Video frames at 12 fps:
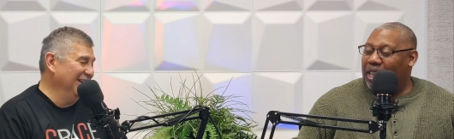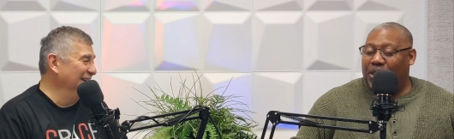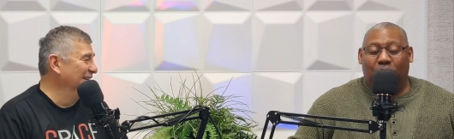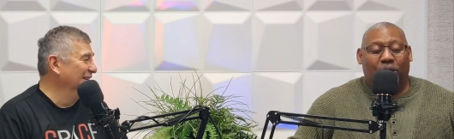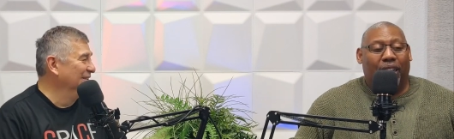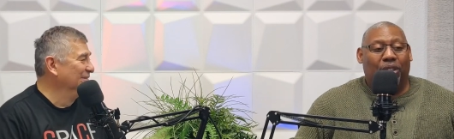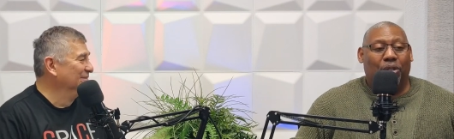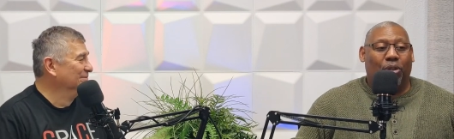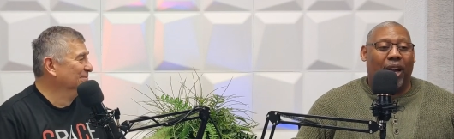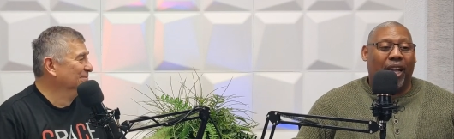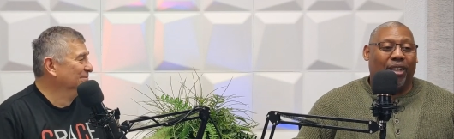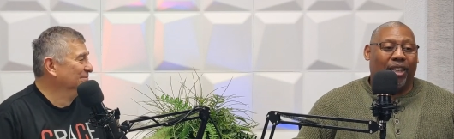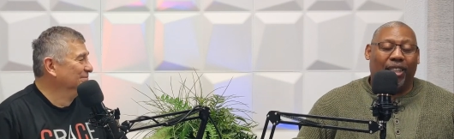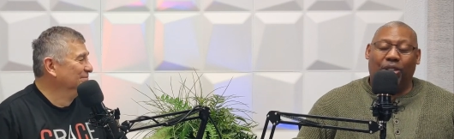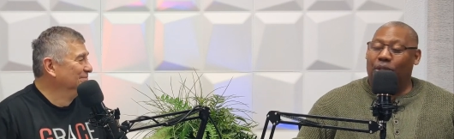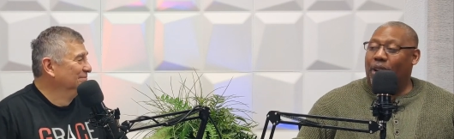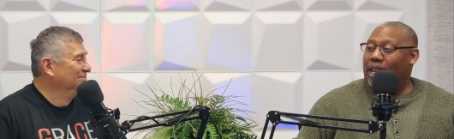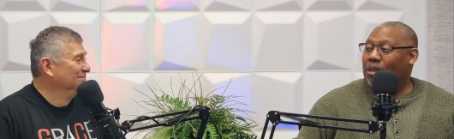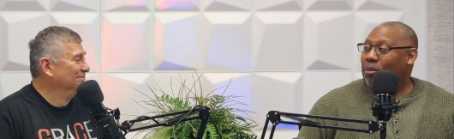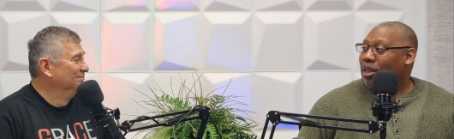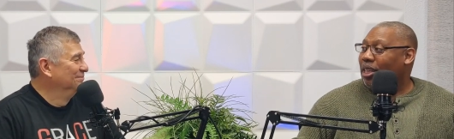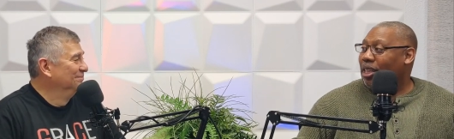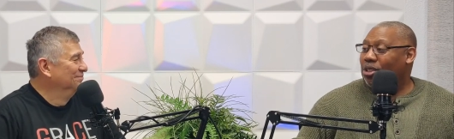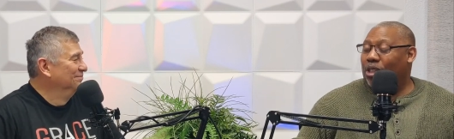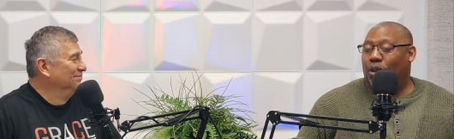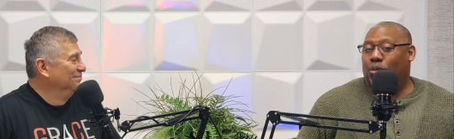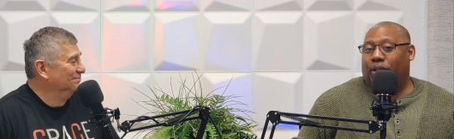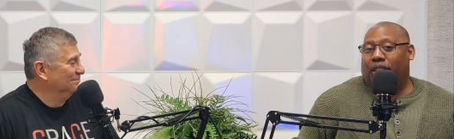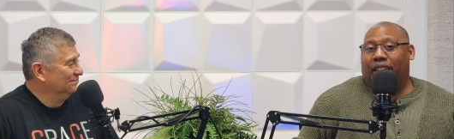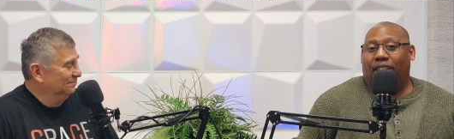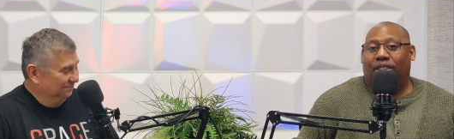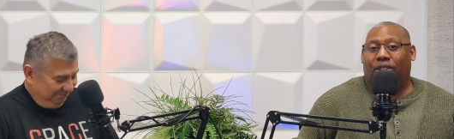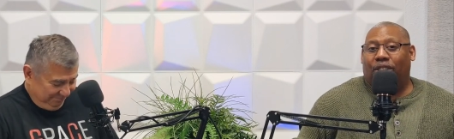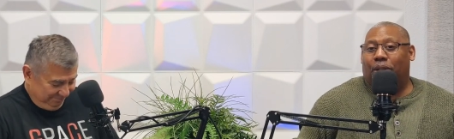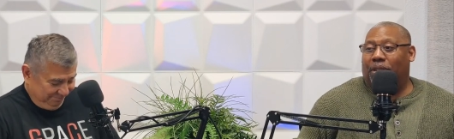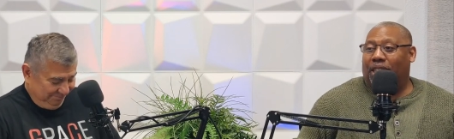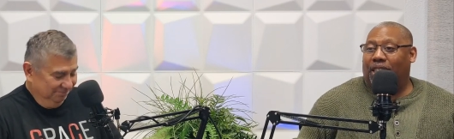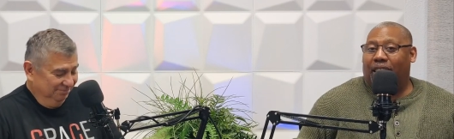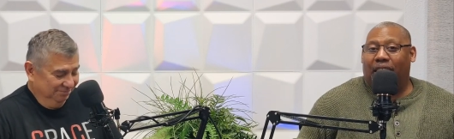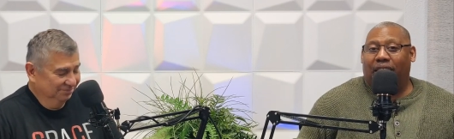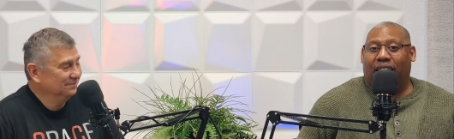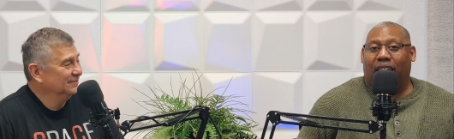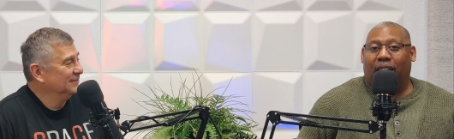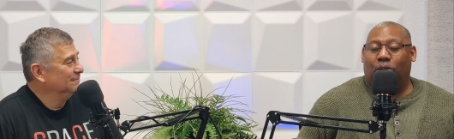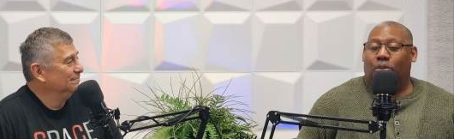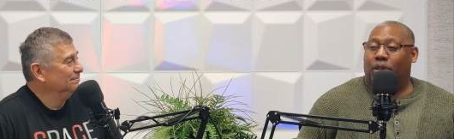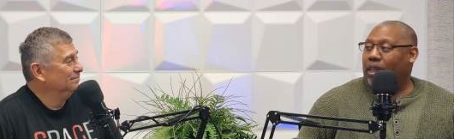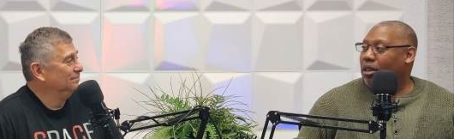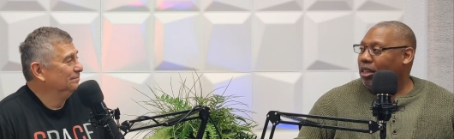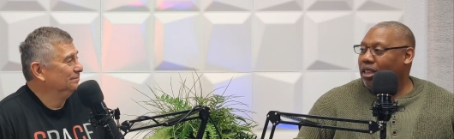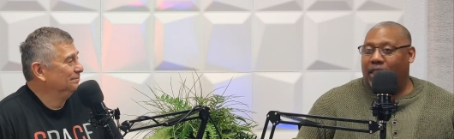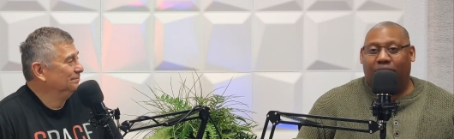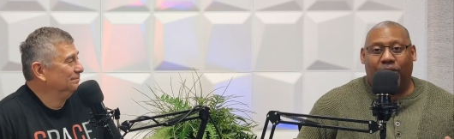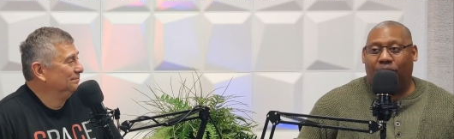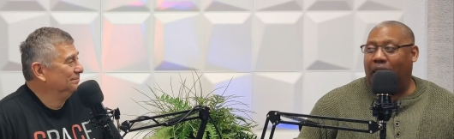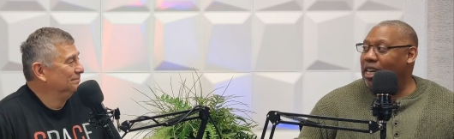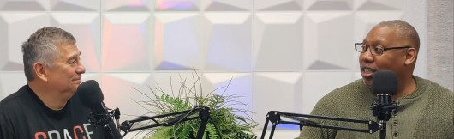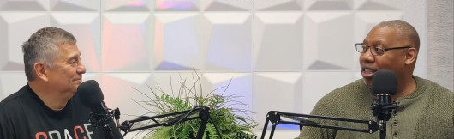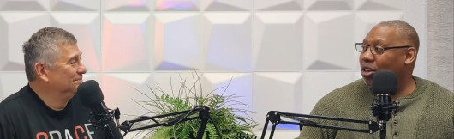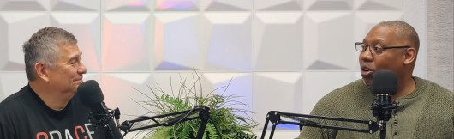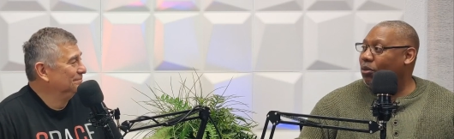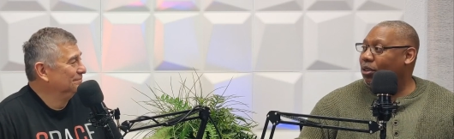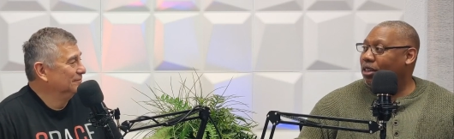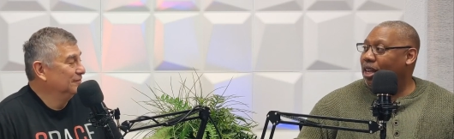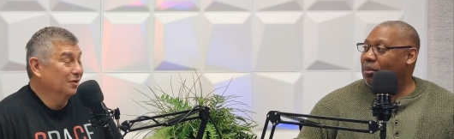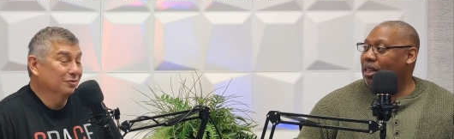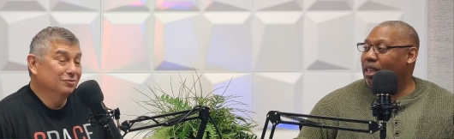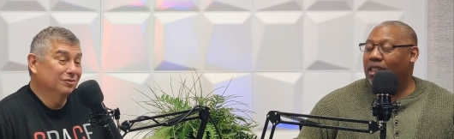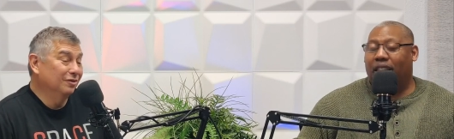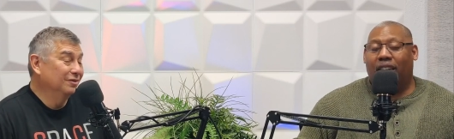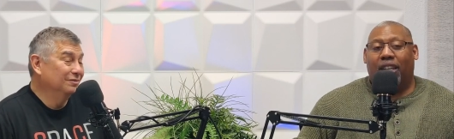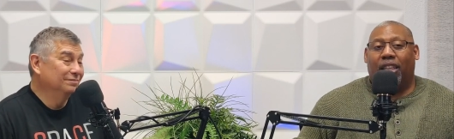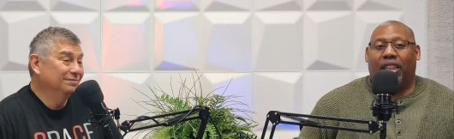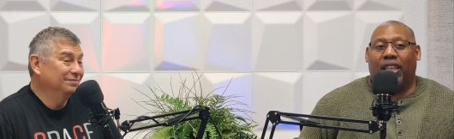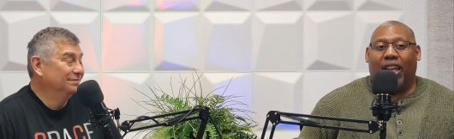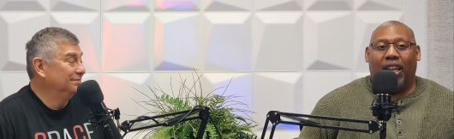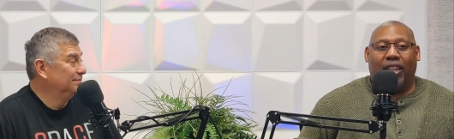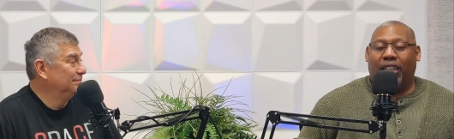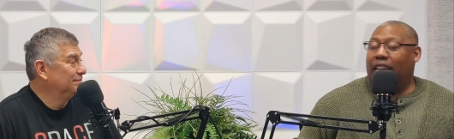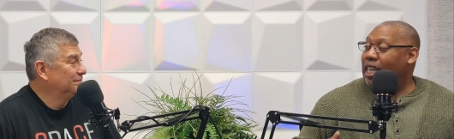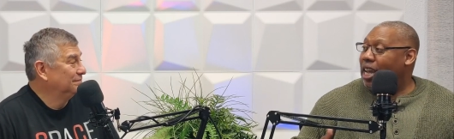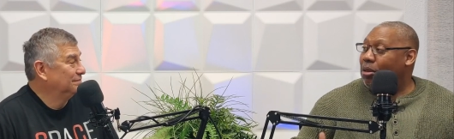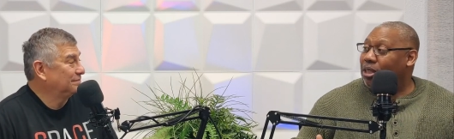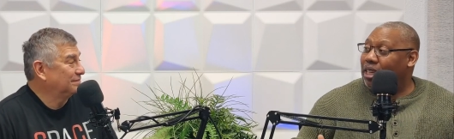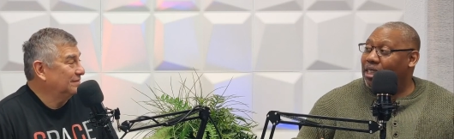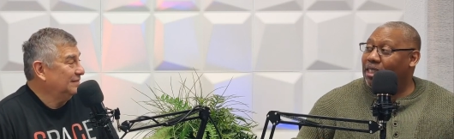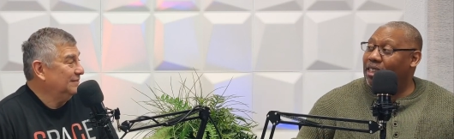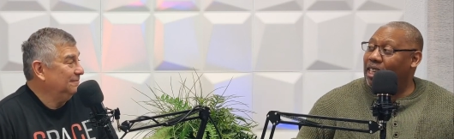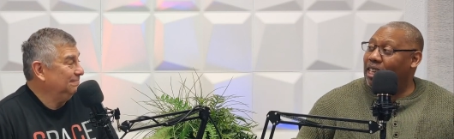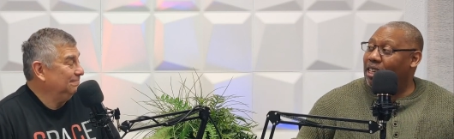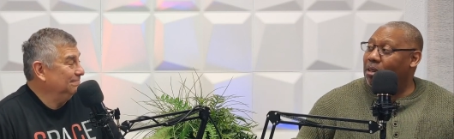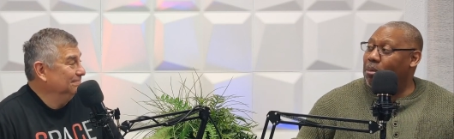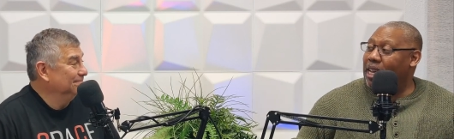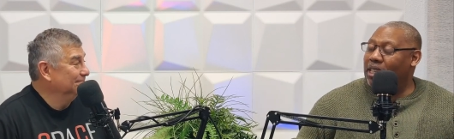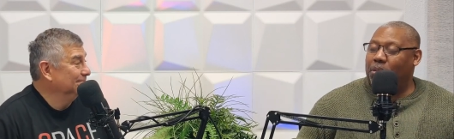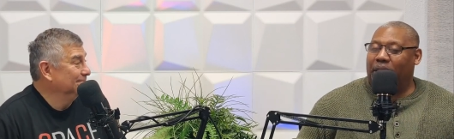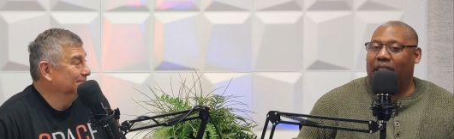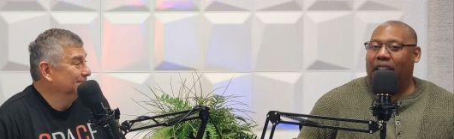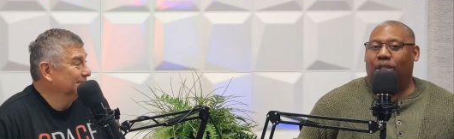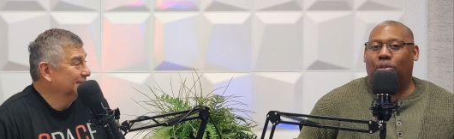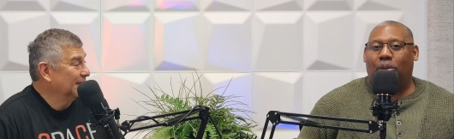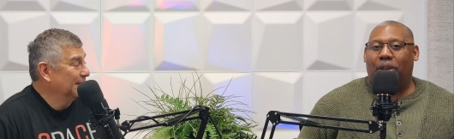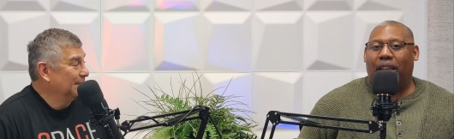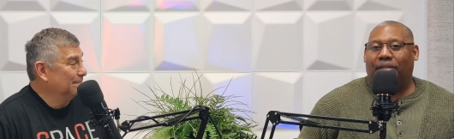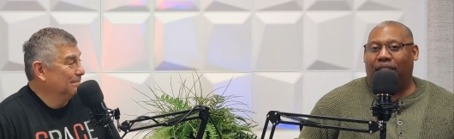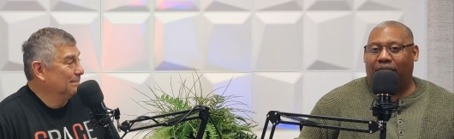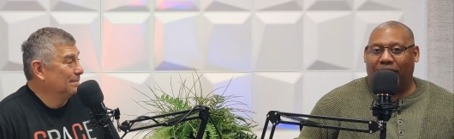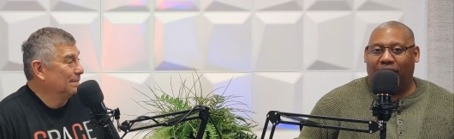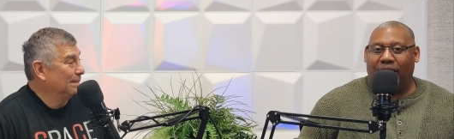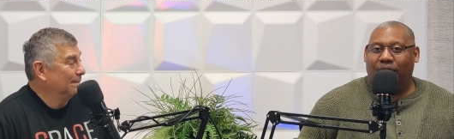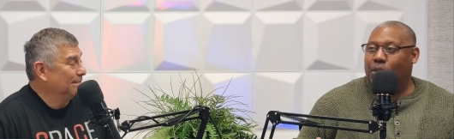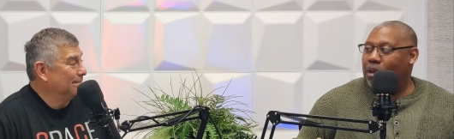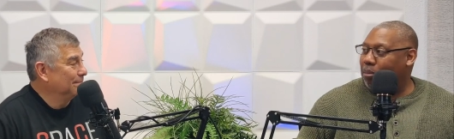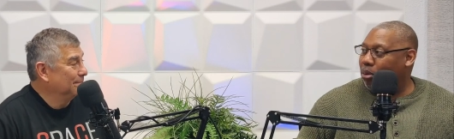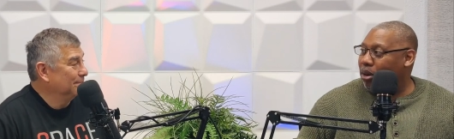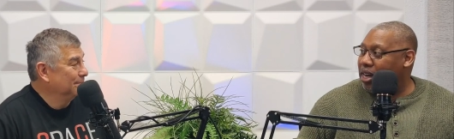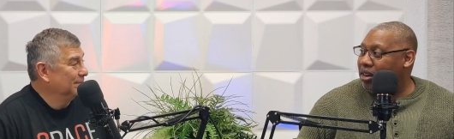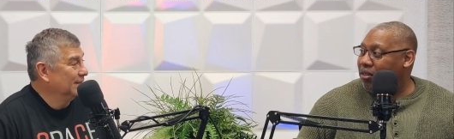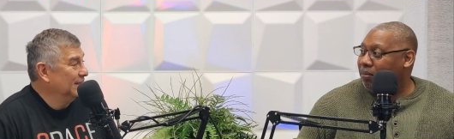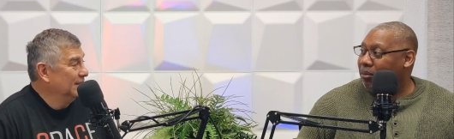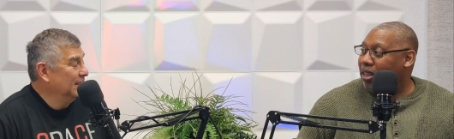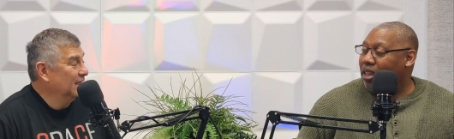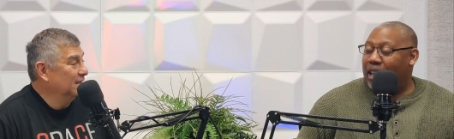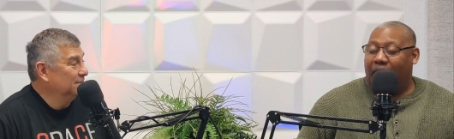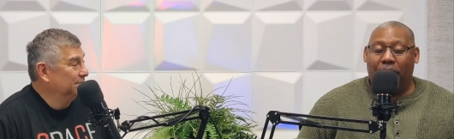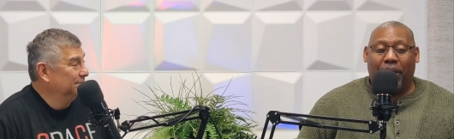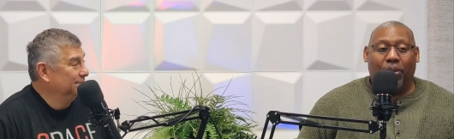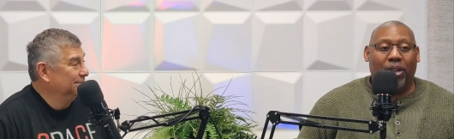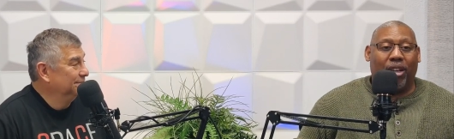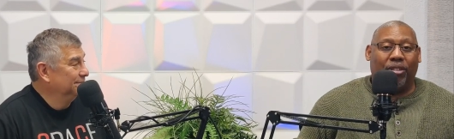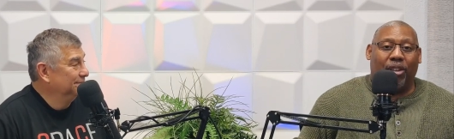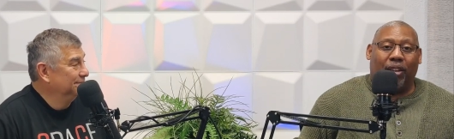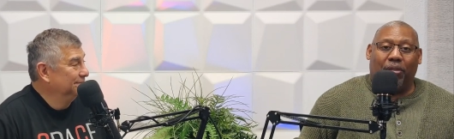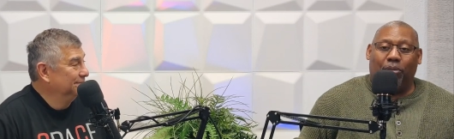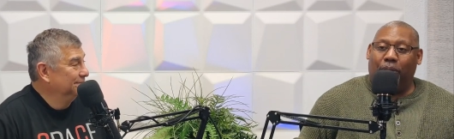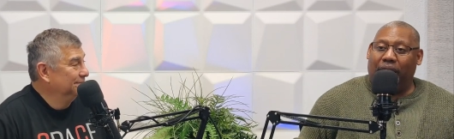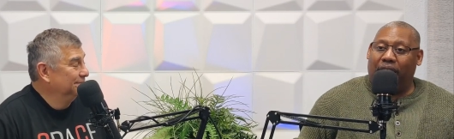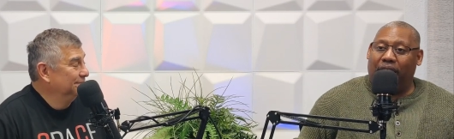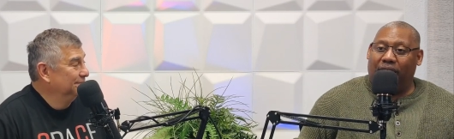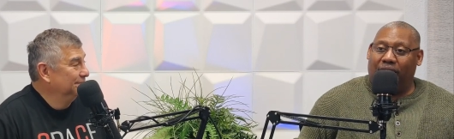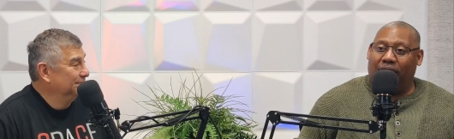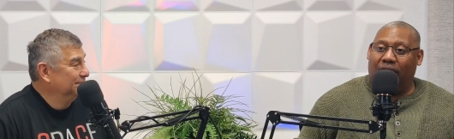Speaker 1: that's that's great. That's great. And so these are some of the things that we because this fight isn't over. I no, mean, sir. The, the, and that was the other thing that amazed me, and that's why we have to continue in prayer. Yeah. And then we also have to be